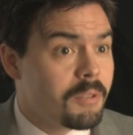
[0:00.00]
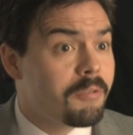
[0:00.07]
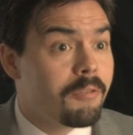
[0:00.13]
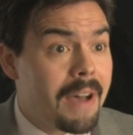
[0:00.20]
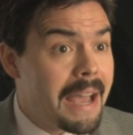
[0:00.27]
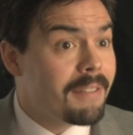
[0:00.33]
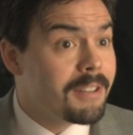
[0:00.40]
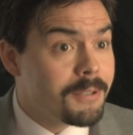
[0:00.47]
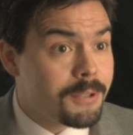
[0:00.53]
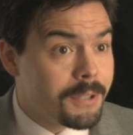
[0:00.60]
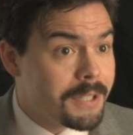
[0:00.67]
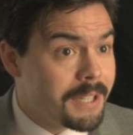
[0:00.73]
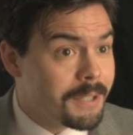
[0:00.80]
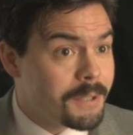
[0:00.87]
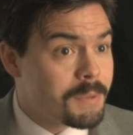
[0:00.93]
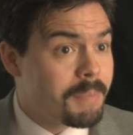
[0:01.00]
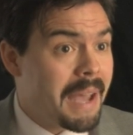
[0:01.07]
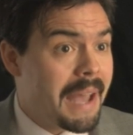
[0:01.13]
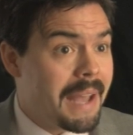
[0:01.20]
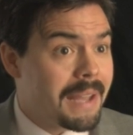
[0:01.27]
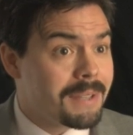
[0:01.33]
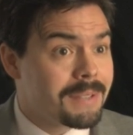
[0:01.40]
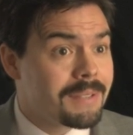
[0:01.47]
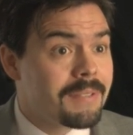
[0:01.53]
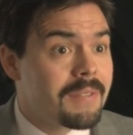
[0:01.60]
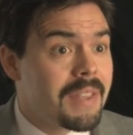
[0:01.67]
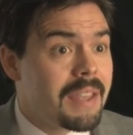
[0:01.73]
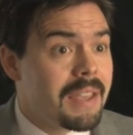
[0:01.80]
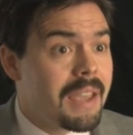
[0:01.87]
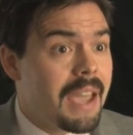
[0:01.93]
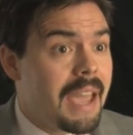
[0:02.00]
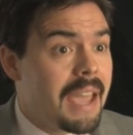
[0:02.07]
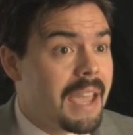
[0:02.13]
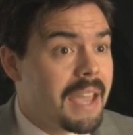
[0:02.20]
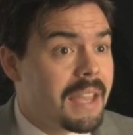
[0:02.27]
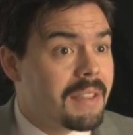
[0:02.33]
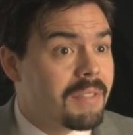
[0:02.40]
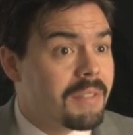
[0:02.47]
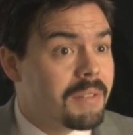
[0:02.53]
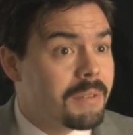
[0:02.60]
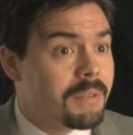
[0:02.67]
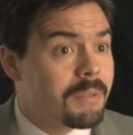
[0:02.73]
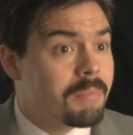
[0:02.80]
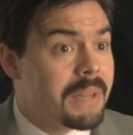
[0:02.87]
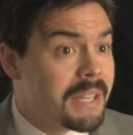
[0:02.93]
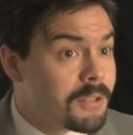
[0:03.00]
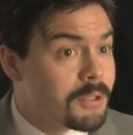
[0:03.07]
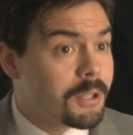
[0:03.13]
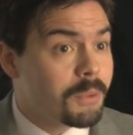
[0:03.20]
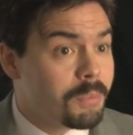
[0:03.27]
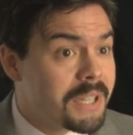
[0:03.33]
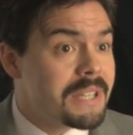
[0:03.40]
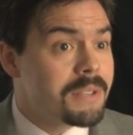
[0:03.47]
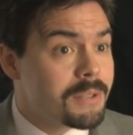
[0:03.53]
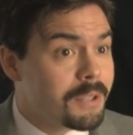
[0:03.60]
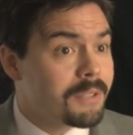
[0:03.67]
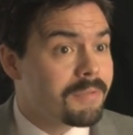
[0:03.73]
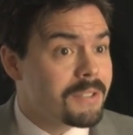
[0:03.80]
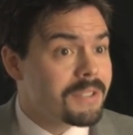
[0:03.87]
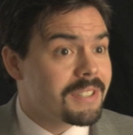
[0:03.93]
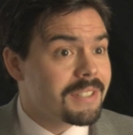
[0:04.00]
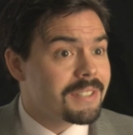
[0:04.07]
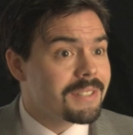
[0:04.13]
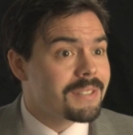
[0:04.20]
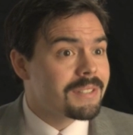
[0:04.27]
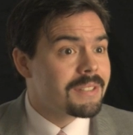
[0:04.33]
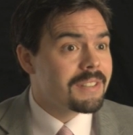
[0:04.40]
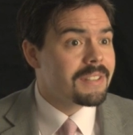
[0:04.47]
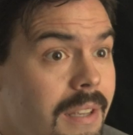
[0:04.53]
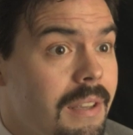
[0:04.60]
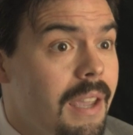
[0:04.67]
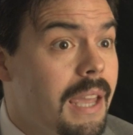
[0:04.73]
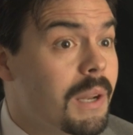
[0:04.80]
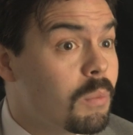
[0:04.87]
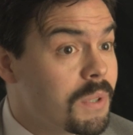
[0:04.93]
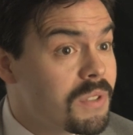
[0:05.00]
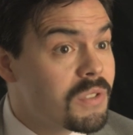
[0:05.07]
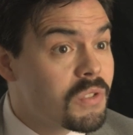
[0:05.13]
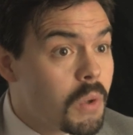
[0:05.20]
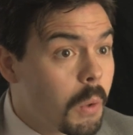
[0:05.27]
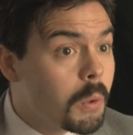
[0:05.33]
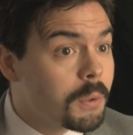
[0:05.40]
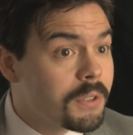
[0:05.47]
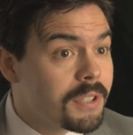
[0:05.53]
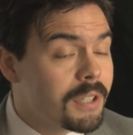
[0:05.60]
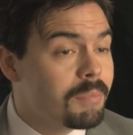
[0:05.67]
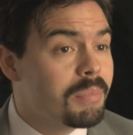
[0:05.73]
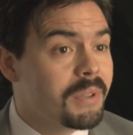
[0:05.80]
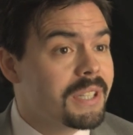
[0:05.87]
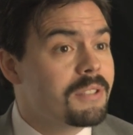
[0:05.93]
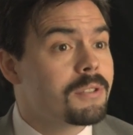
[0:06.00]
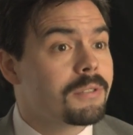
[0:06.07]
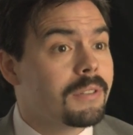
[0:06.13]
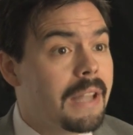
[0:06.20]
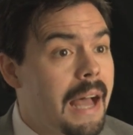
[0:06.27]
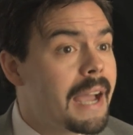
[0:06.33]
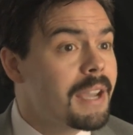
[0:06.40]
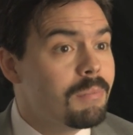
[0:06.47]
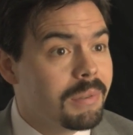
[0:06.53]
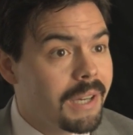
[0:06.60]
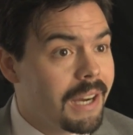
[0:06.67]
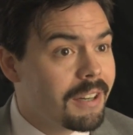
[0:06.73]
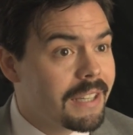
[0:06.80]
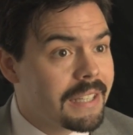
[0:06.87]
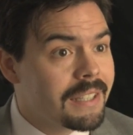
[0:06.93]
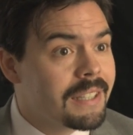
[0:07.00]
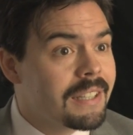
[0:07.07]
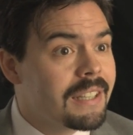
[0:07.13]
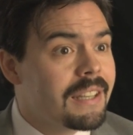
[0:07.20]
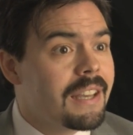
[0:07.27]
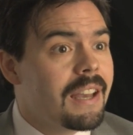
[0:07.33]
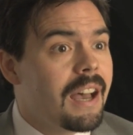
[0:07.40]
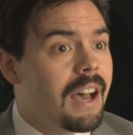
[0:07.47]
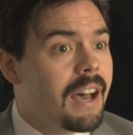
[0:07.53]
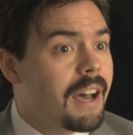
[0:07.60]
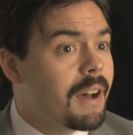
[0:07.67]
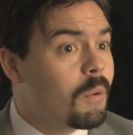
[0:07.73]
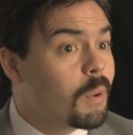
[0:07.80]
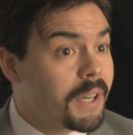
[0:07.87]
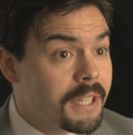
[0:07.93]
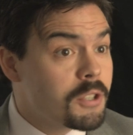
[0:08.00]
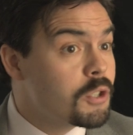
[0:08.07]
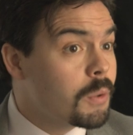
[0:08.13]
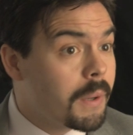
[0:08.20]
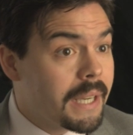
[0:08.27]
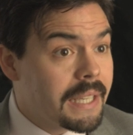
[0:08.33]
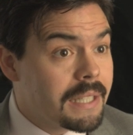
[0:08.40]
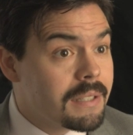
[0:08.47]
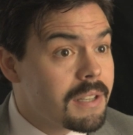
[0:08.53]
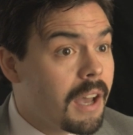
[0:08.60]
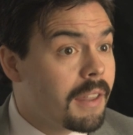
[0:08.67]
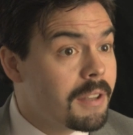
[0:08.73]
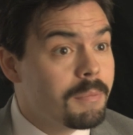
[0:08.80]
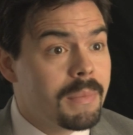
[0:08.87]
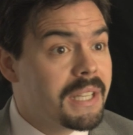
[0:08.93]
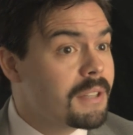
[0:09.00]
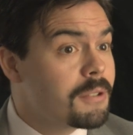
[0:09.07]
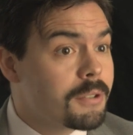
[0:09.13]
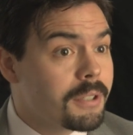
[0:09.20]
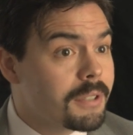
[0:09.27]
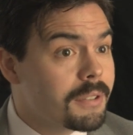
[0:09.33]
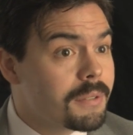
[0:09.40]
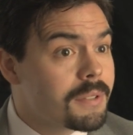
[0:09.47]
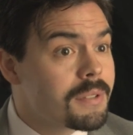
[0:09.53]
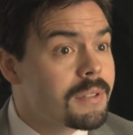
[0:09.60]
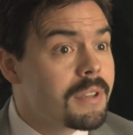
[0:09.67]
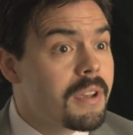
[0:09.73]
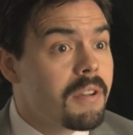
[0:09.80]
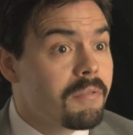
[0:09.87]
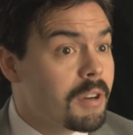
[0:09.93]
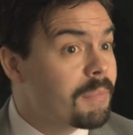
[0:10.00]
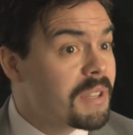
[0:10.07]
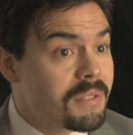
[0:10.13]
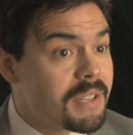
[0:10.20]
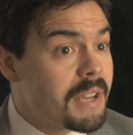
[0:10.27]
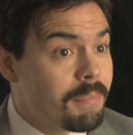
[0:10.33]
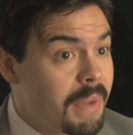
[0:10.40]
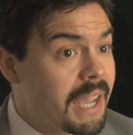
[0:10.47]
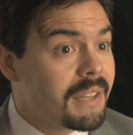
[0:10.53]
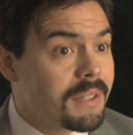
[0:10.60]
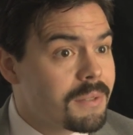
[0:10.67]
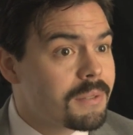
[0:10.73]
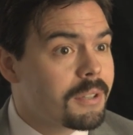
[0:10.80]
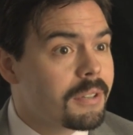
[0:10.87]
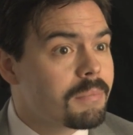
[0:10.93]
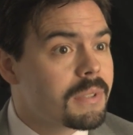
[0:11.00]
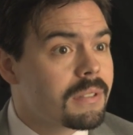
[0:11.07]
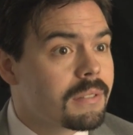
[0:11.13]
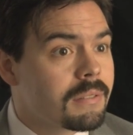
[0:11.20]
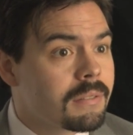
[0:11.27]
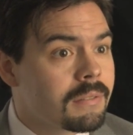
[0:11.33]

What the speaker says: So 500 years passed, and the miniature resurfaces, and it was sold to the British Library, where it joined other miniatures from the same manuscript.